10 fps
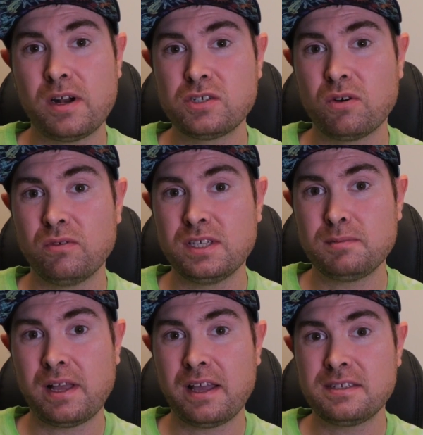much growing these
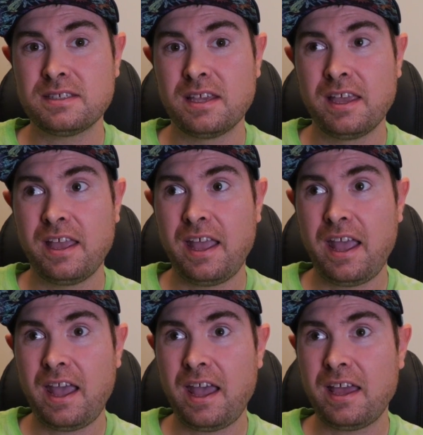plants
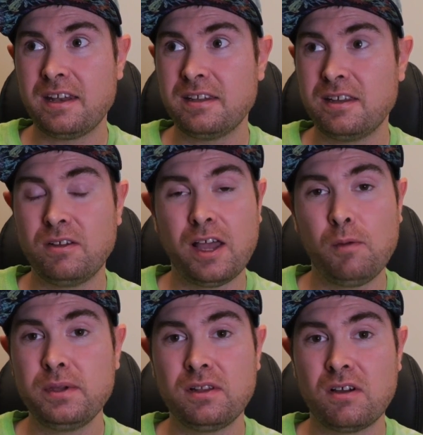and it'll
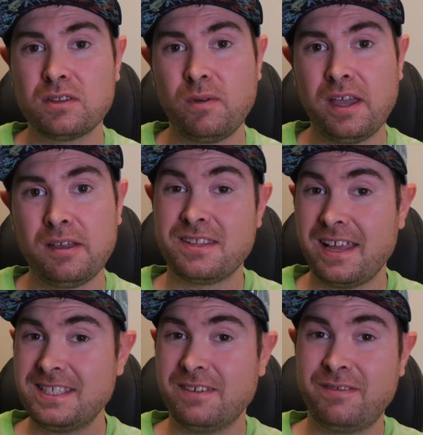help you along the way. So
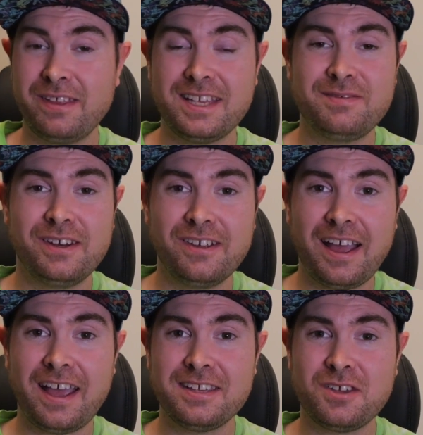that's it for this video
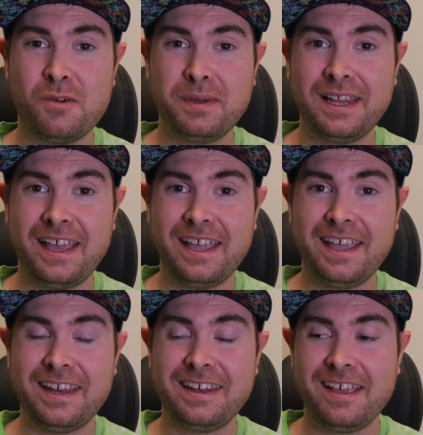guys. Hope you like
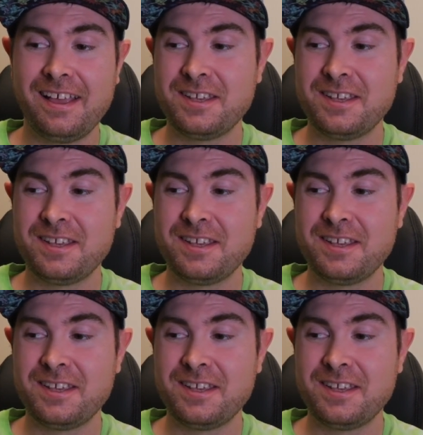it.